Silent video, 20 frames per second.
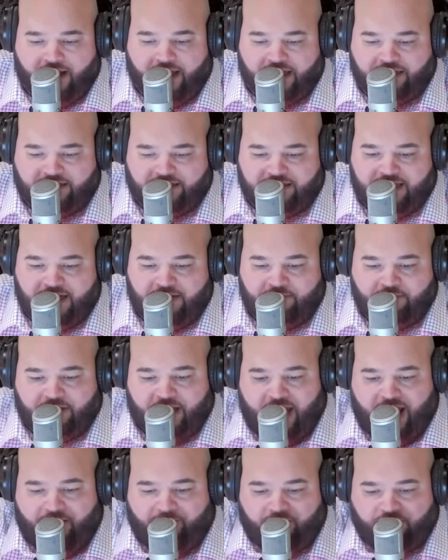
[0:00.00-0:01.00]
against teams
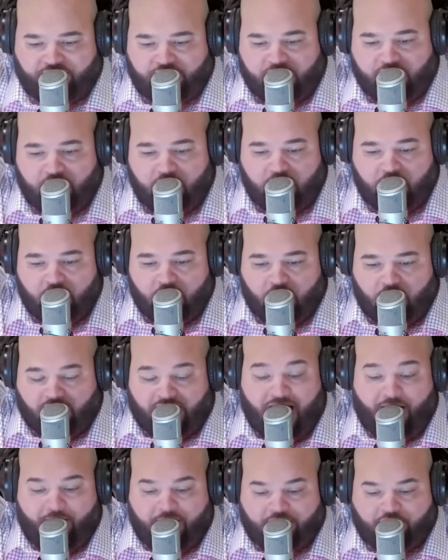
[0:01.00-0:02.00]
averaging,
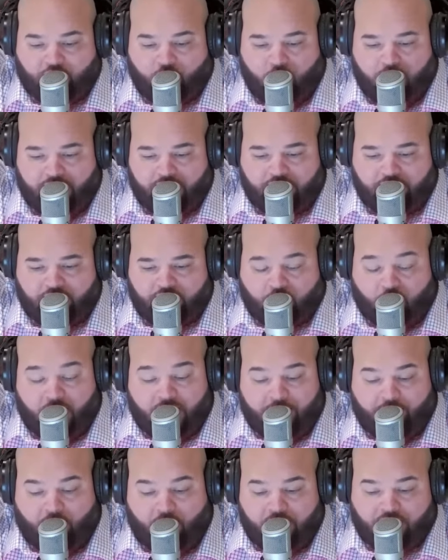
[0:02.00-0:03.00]
allowing 20,
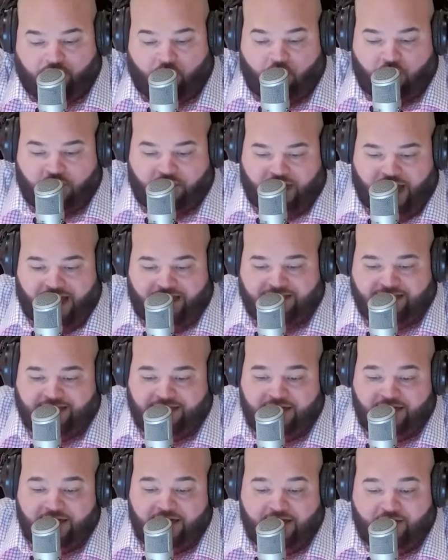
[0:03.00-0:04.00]
20 points or
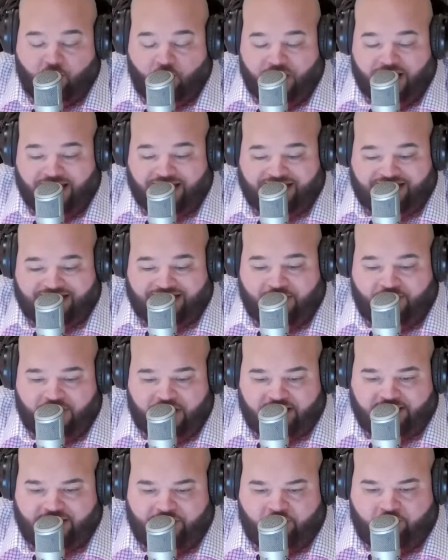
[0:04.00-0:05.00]
less, winning
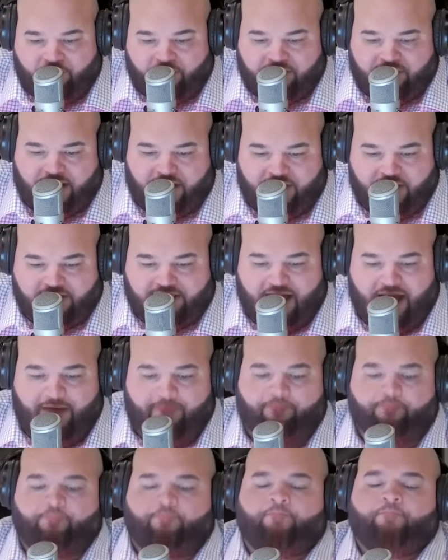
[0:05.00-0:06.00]
77% of the
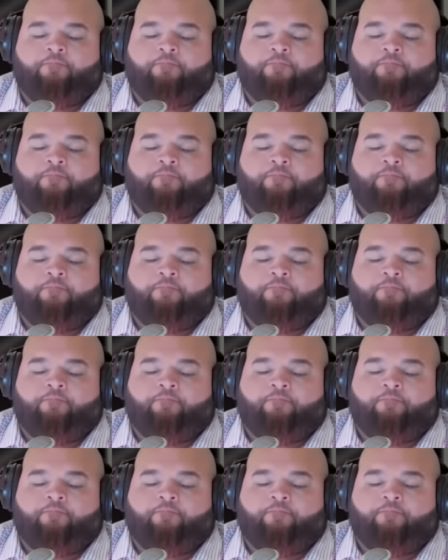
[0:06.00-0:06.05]
time.